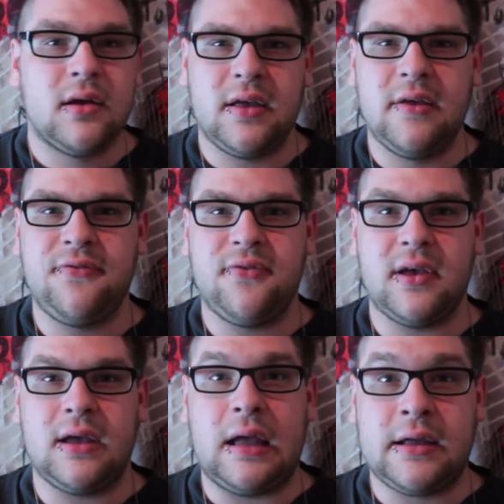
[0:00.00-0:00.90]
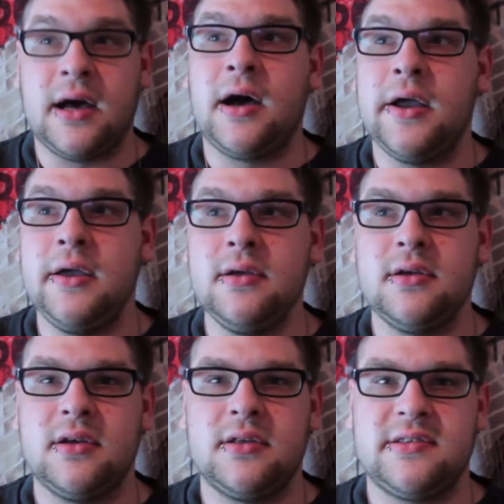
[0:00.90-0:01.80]
if a guy
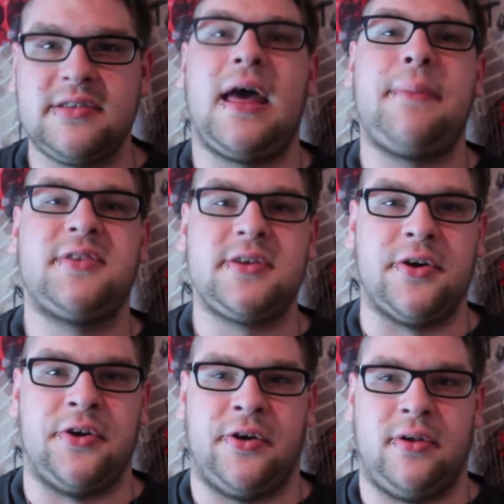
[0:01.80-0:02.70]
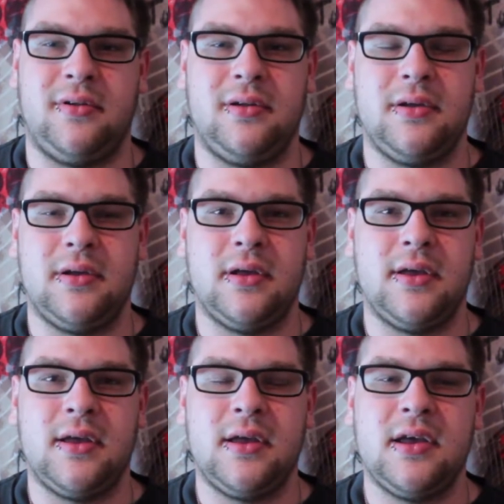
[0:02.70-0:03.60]
slaps a girl,
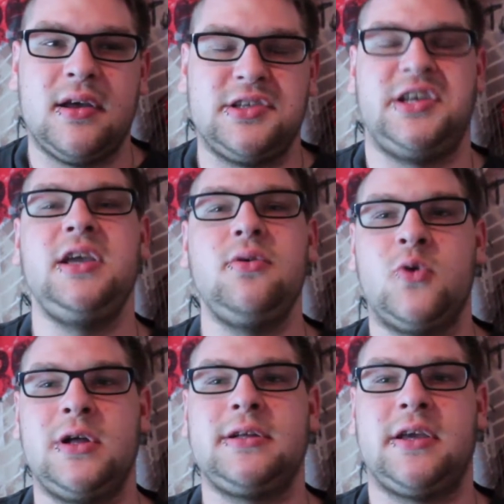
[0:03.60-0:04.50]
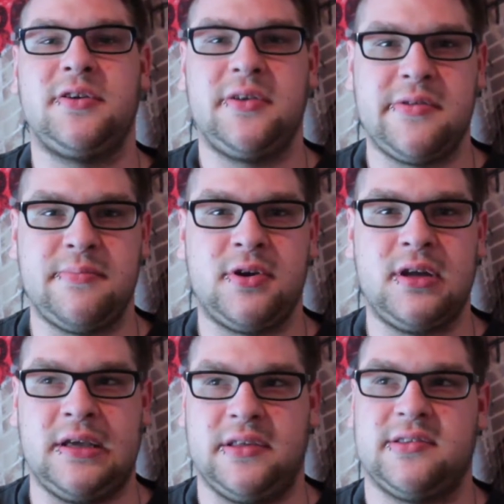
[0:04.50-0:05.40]
she will go to the
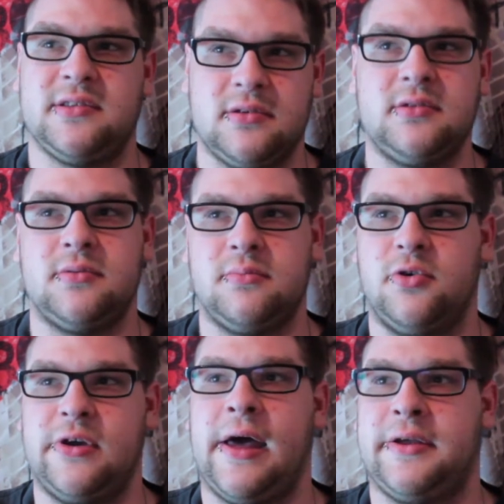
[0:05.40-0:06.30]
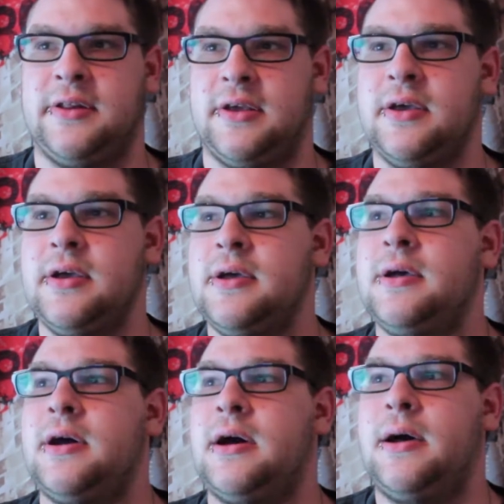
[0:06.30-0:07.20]
police, more likely.
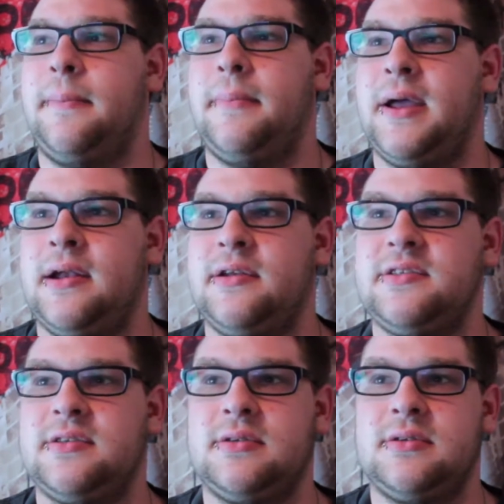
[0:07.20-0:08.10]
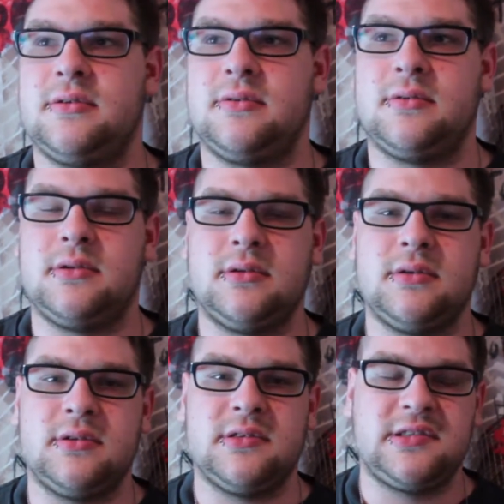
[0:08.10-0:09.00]
And
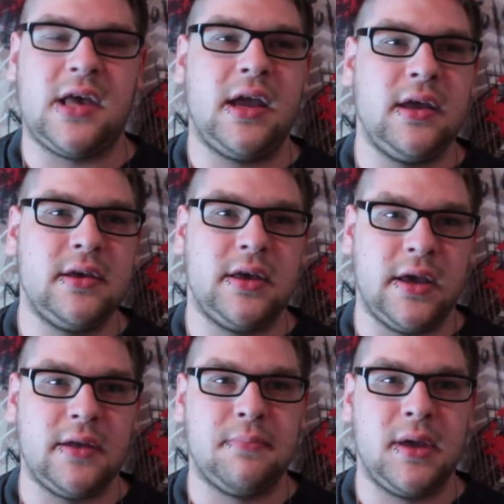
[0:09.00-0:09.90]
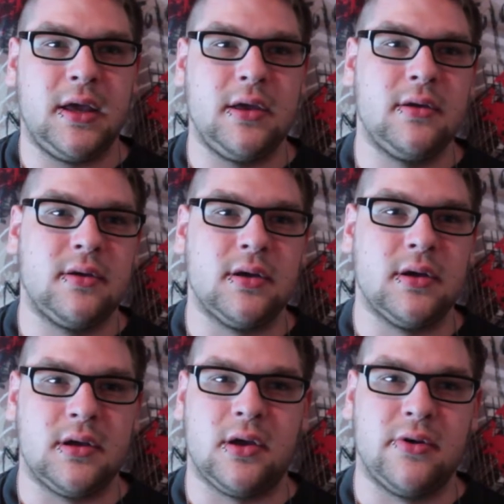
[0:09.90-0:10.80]
say he hit me,
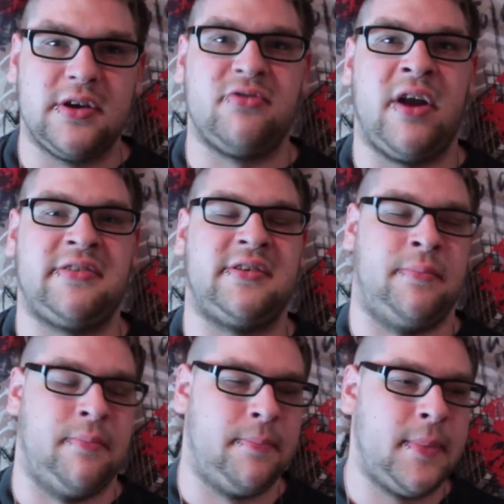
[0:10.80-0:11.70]
go and arrest him.